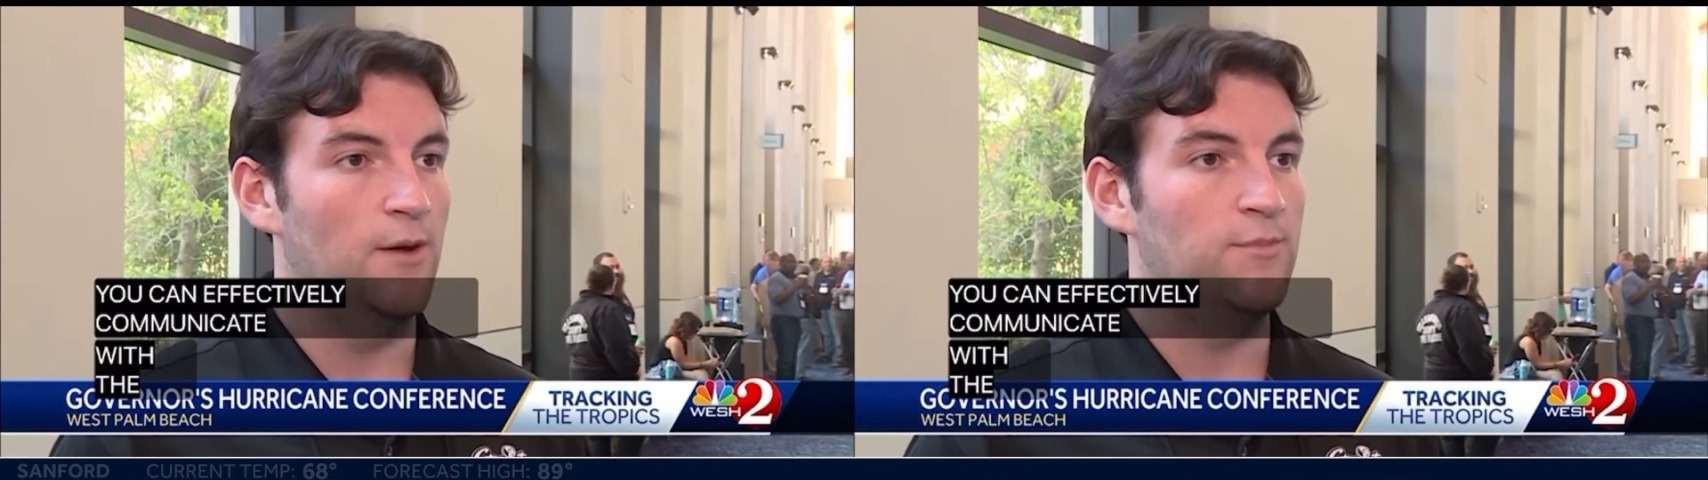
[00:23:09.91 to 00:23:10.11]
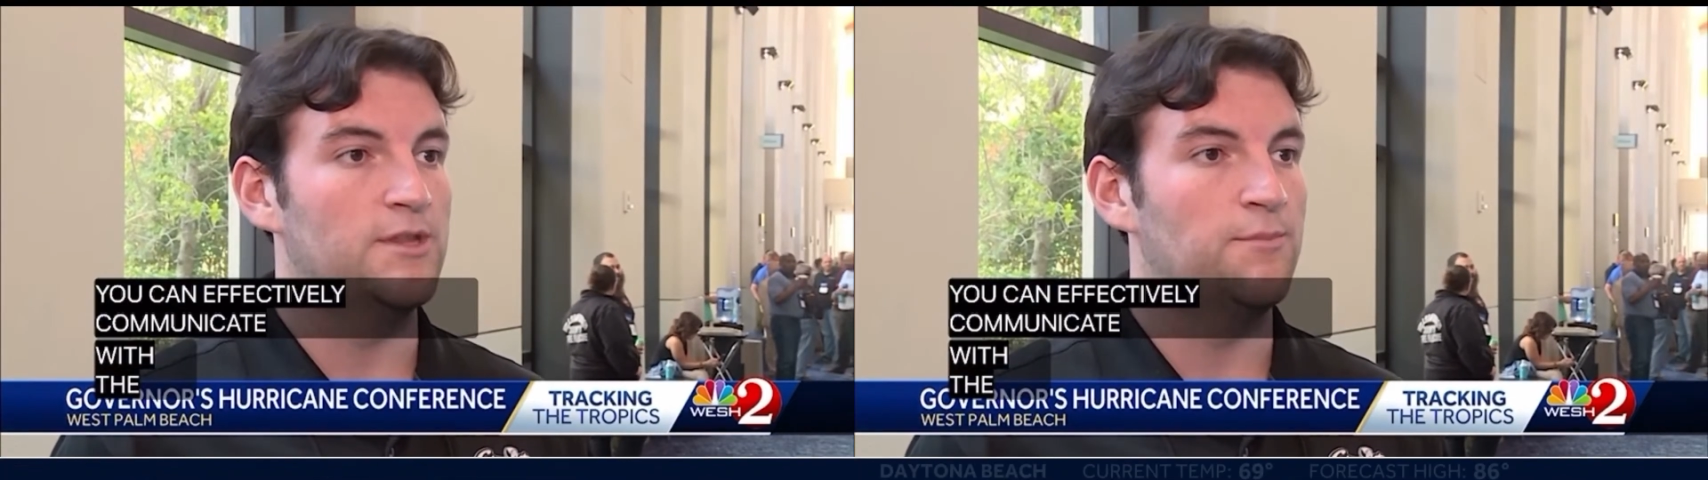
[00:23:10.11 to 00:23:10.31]

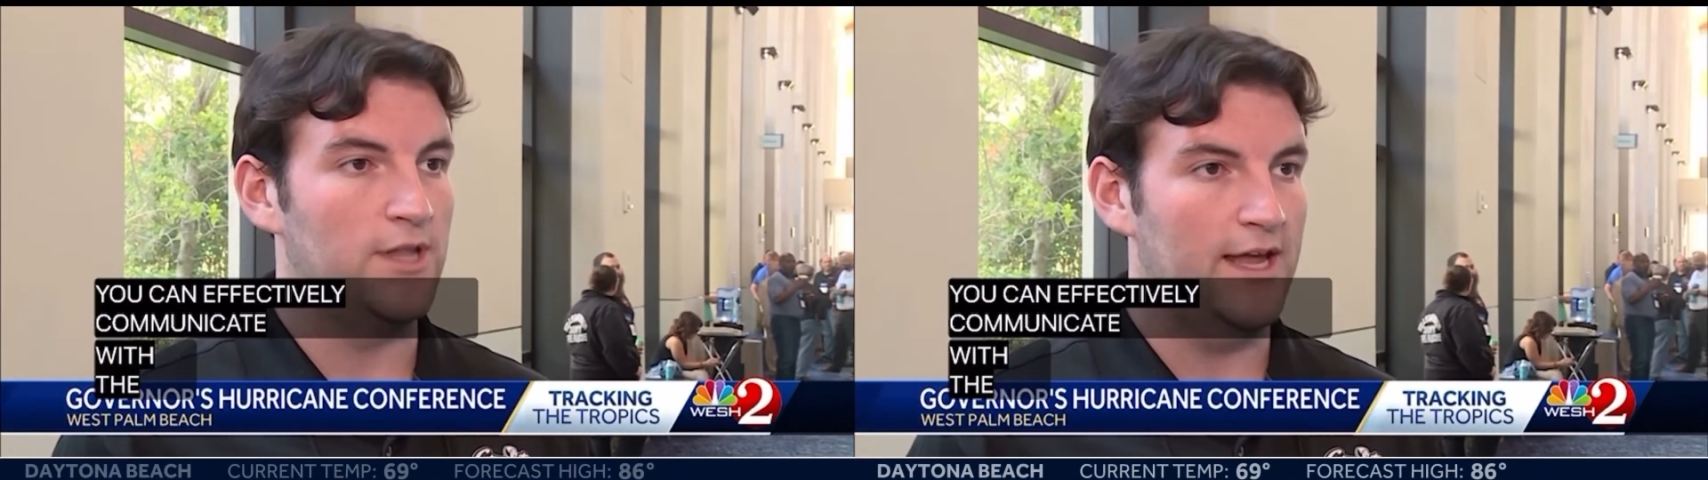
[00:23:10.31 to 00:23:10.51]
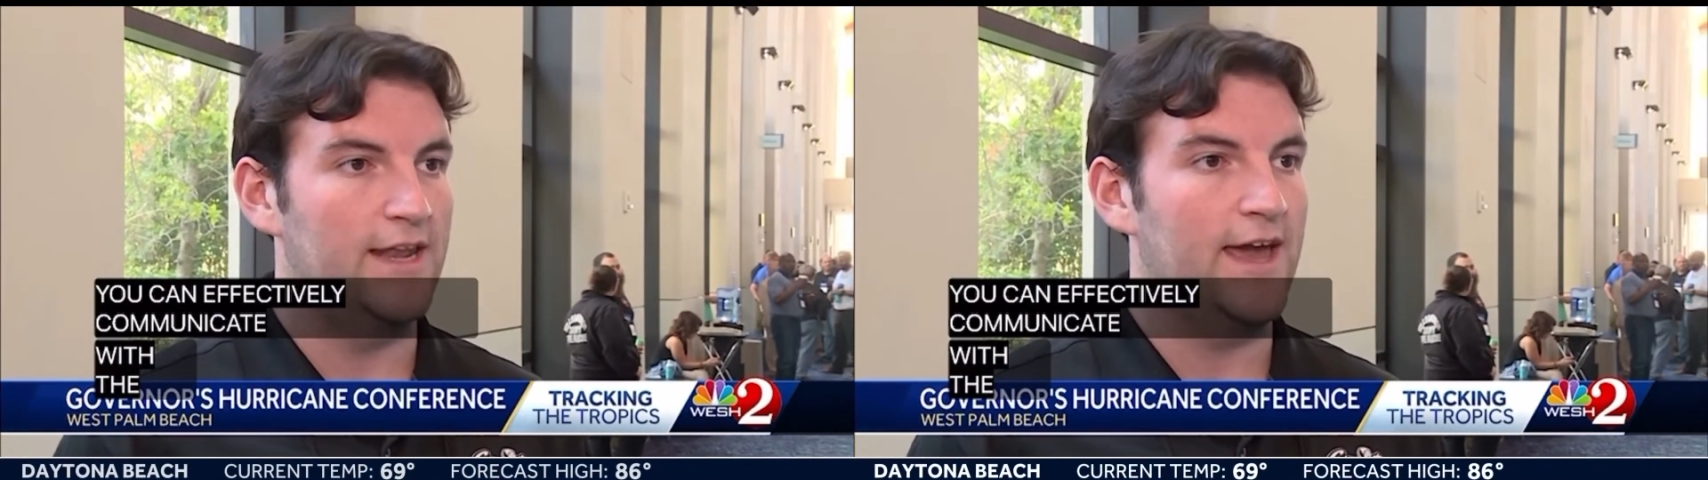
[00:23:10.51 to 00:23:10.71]
help with the
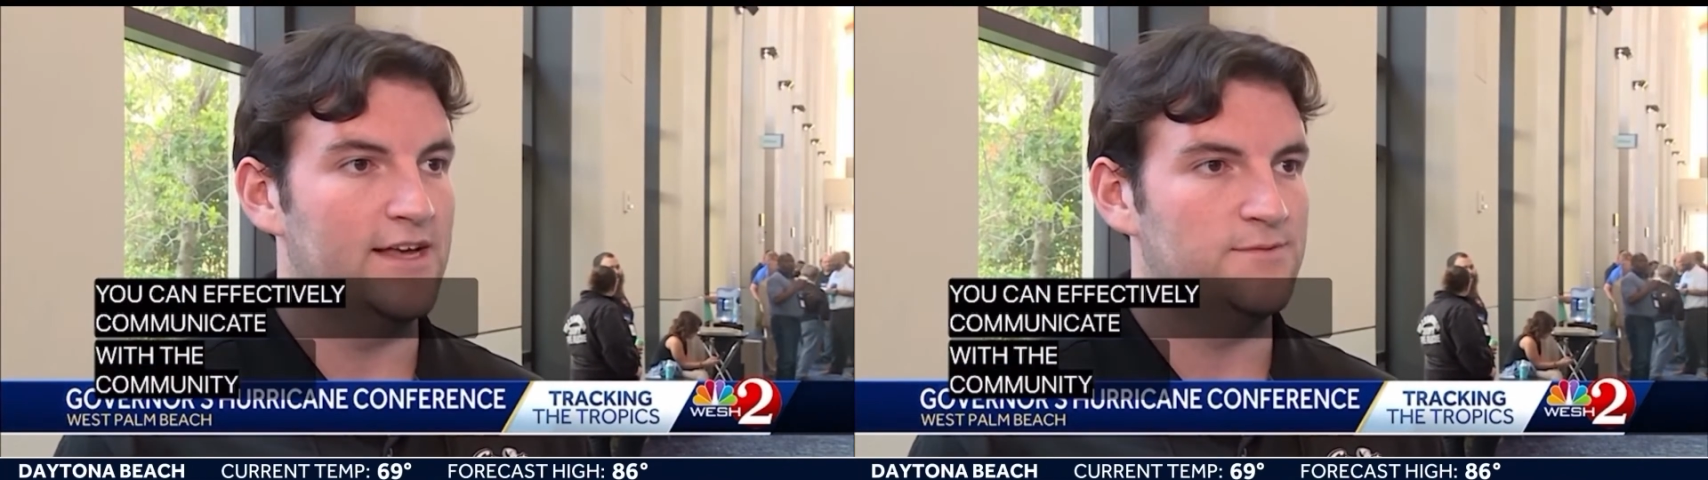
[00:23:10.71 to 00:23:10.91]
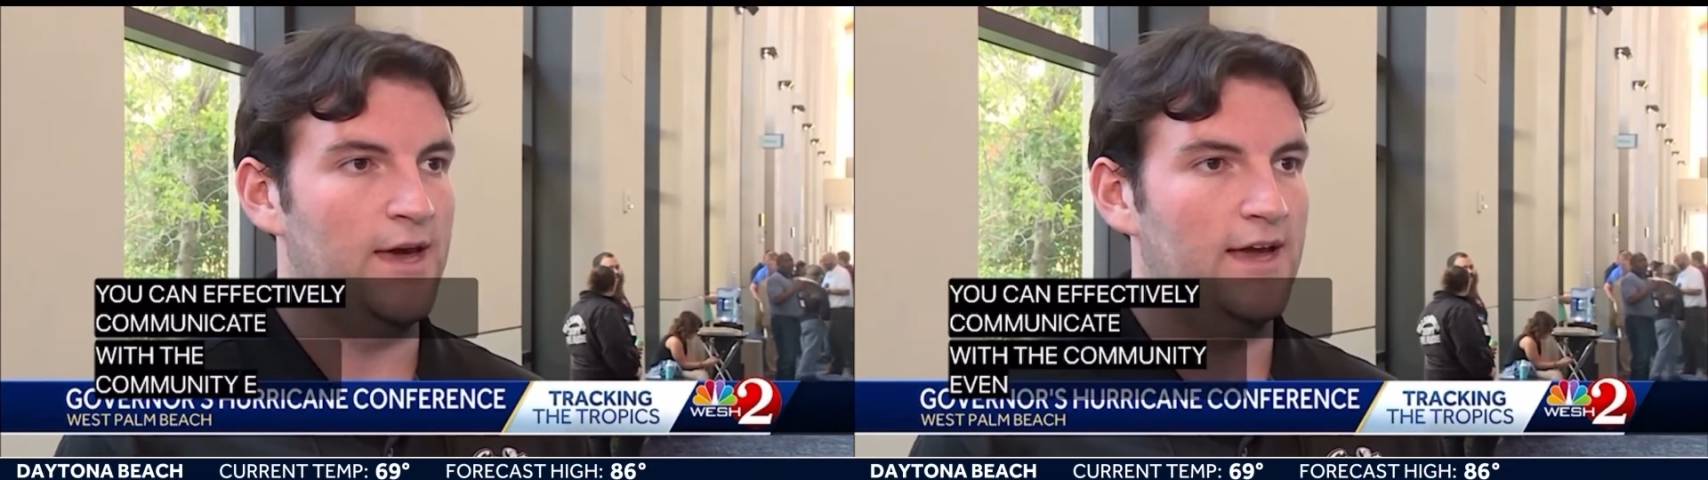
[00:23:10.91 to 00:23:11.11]
planning
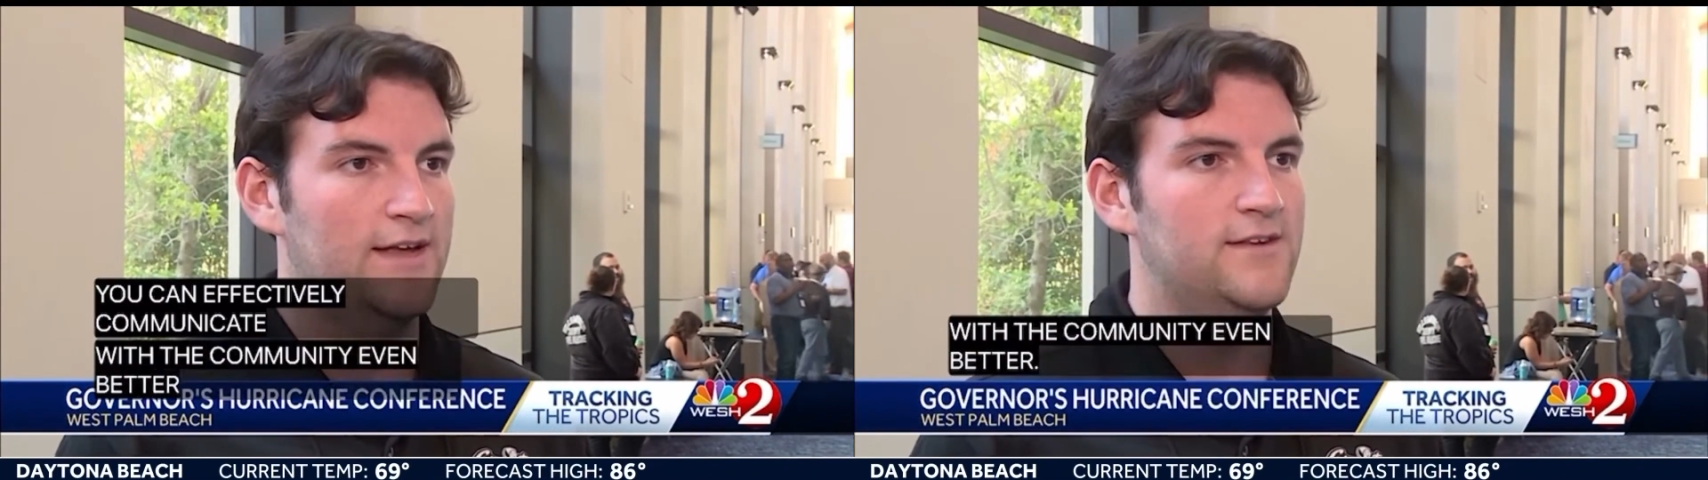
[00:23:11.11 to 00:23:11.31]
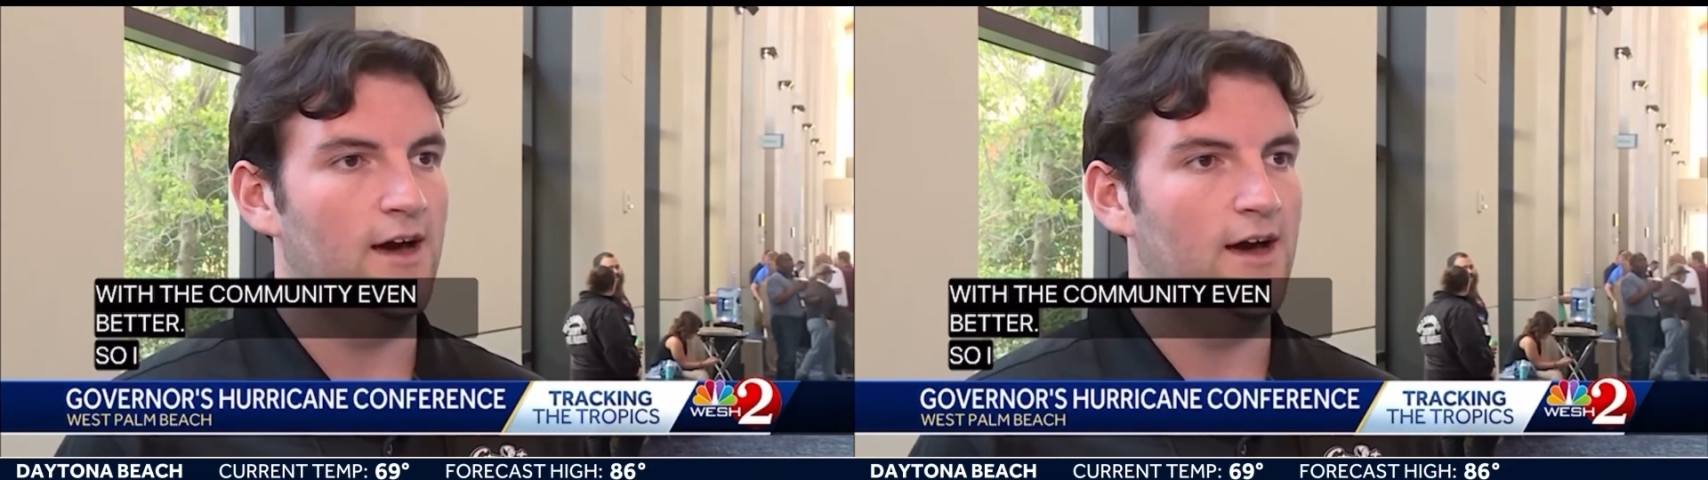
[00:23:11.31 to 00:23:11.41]
aspect.